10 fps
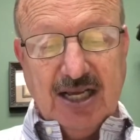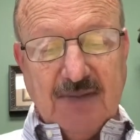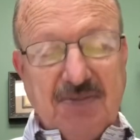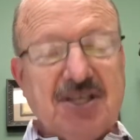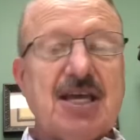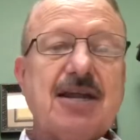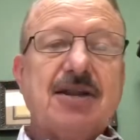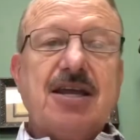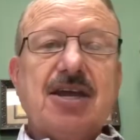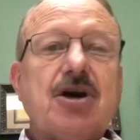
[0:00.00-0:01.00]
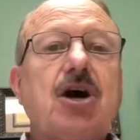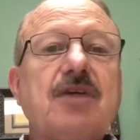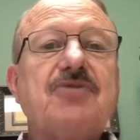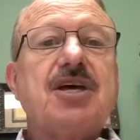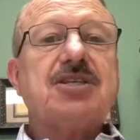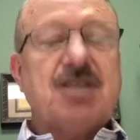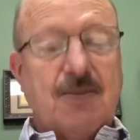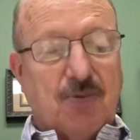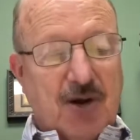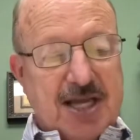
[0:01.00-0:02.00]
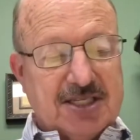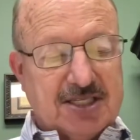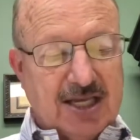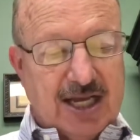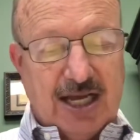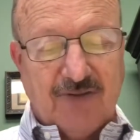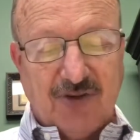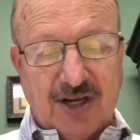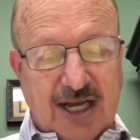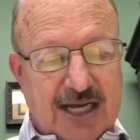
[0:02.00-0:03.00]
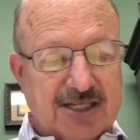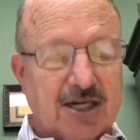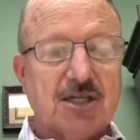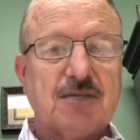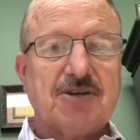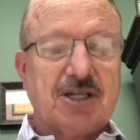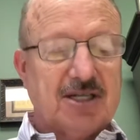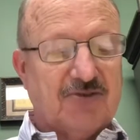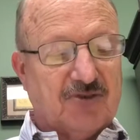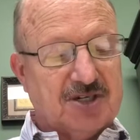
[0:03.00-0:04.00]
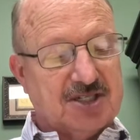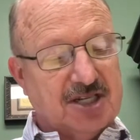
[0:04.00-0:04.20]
But yet, in all of this, he praises God for God's ultimate deliverance.